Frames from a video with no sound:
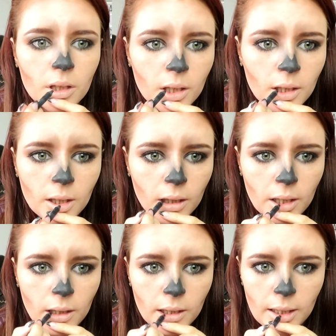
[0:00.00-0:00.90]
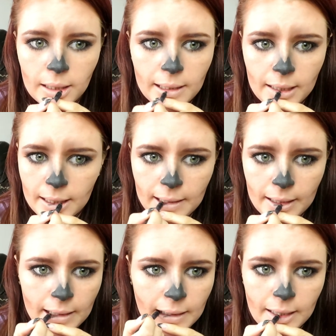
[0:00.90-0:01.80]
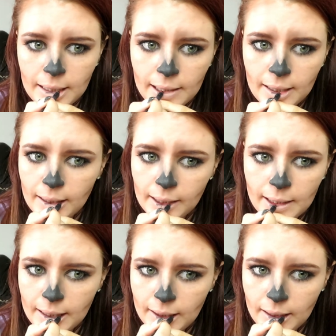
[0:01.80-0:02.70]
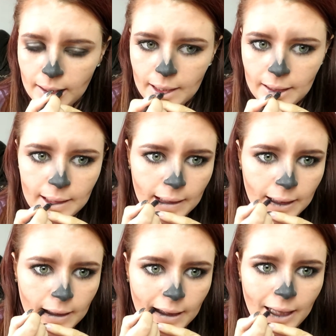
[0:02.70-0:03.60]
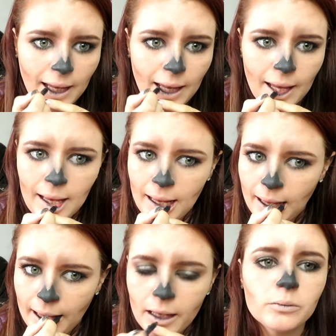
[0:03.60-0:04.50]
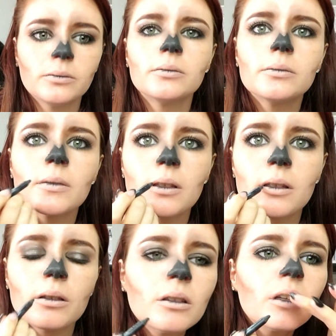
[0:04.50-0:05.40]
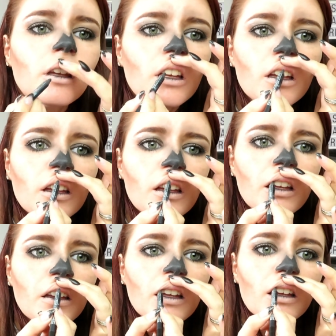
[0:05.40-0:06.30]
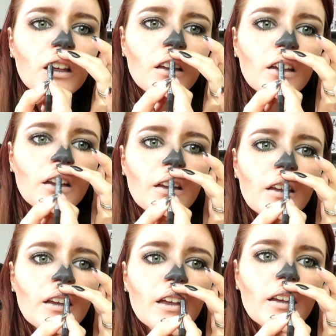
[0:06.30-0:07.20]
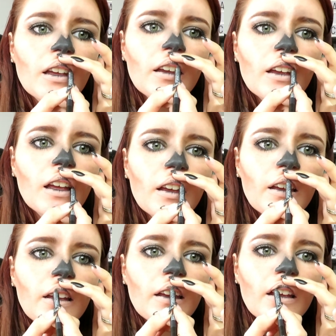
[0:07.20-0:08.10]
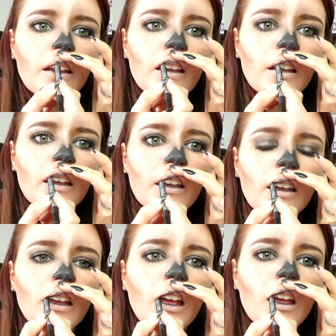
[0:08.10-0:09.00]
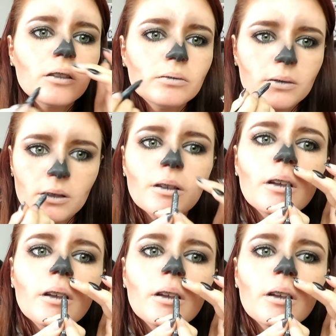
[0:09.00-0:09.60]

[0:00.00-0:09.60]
So now onto the lips. I'm just getting a black eyeliner and filling in the middle of my lips, just so that you can see it ever so slightly when I close my mouth.